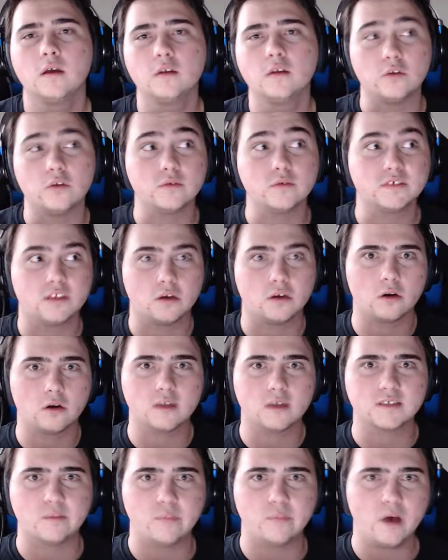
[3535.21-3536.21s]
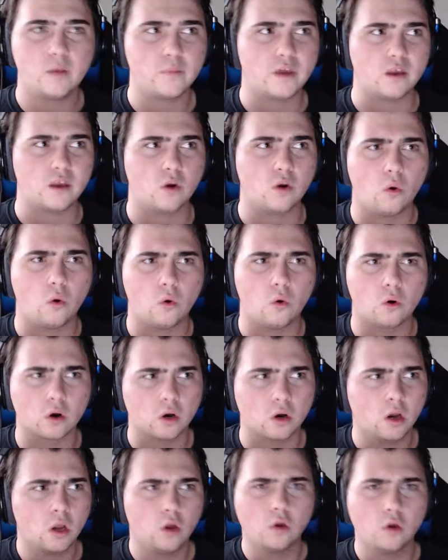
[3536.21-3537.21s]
using her as a puppet, or